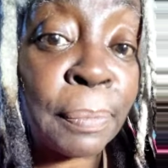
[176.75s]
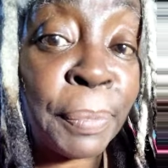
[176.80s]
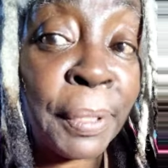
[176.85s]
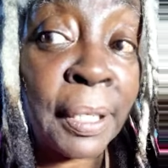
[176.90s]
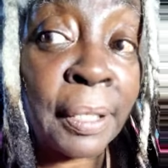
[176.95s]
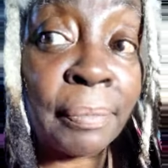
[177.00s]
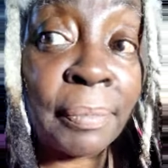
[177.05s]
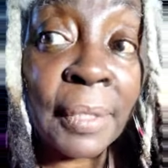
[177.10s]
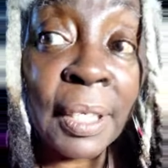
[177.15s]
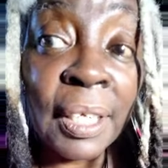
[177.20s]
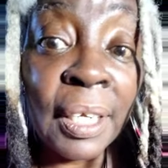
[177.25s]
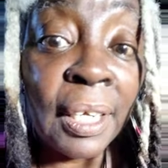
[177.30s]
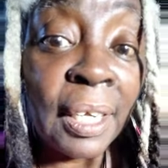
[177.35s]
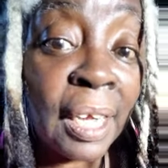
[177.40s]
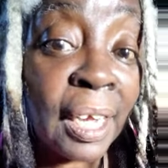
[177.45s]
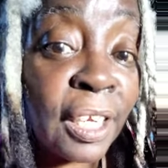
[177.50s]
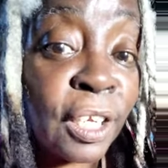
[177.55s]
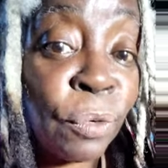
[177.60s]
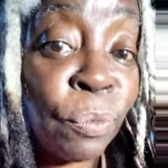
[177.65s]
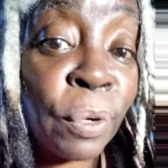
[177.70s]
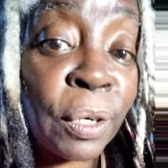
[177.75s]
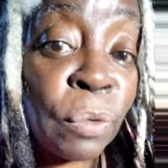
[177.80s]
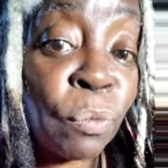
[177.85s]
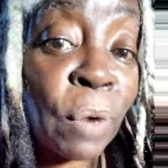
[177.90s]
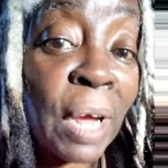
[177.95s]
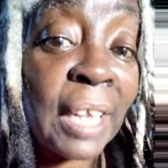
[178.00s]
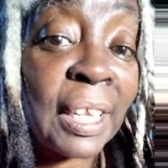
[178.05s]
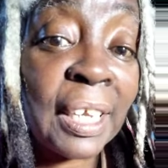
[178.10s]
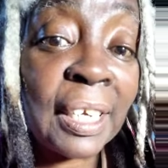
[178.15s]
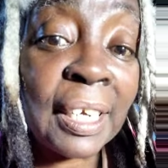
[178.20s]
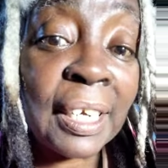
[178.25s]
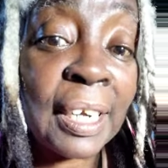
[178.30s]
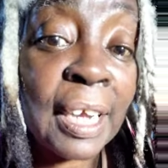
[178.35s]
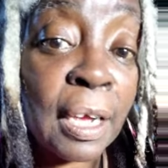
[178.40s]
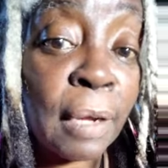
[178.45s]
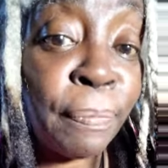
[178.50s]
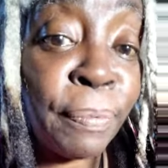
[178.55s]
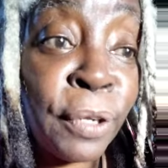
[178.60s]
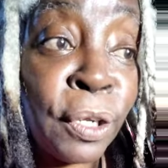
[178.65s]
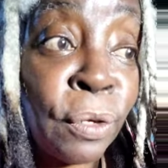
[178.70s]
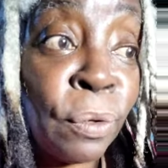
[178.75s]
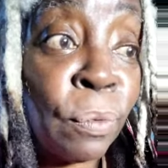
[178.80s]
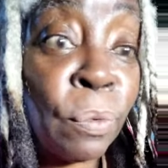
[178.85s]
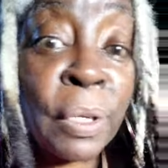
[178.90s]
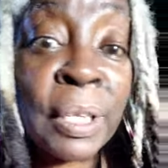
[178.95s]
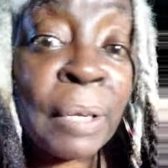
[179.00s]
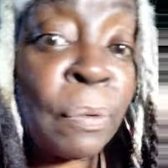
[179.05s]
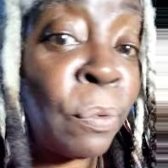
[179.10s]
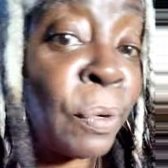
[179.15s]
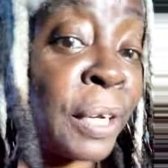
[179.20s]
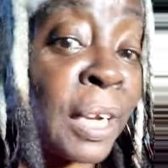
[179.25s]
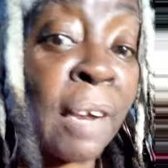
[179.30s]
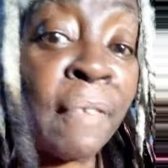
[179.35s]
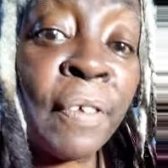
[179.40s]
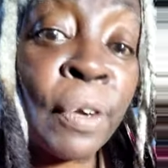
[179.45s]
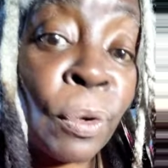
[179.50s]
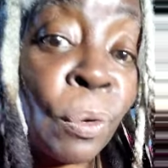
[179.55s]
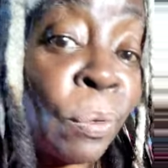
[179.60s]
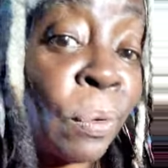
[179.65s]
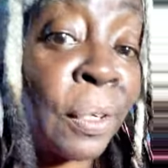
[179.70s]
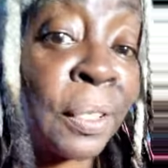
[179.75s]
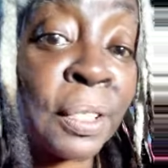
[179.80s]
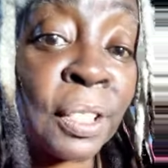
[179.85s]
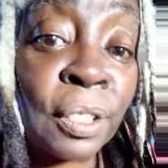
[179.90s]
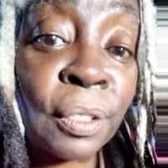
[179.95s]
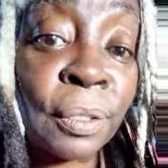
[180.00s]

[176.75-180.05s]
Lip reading: and you wonder why they didn't help you. Well, they were never going